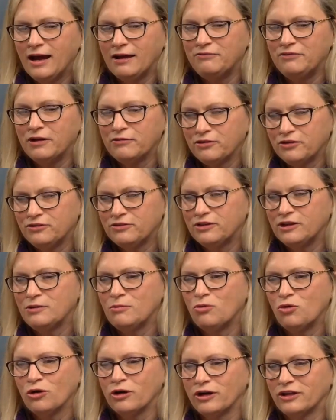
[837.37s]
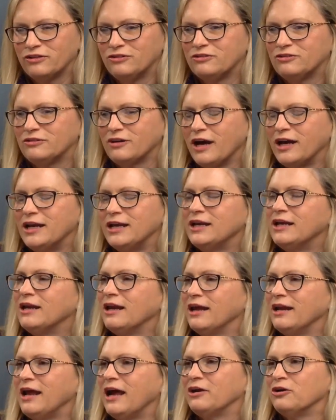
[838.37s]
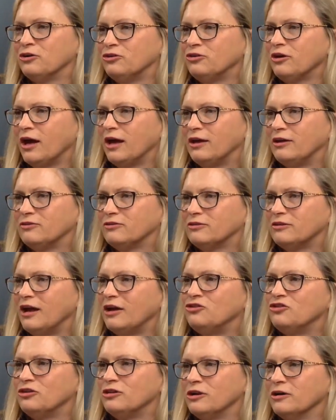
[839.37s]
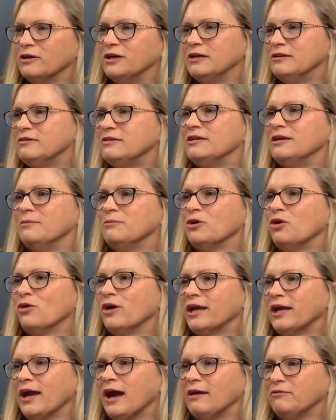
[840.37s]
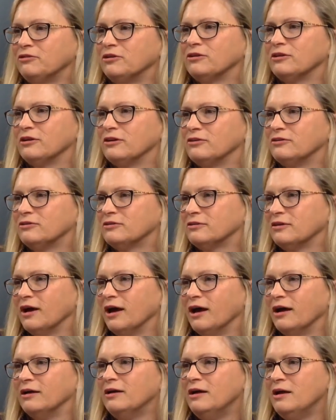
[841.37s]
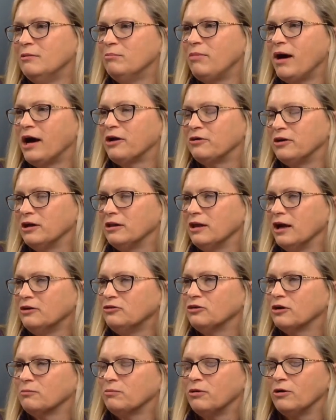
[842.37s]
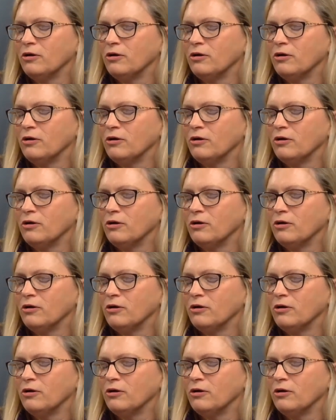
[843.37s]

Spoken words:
I've never seen a more excited and energized engineering team going after this battery electric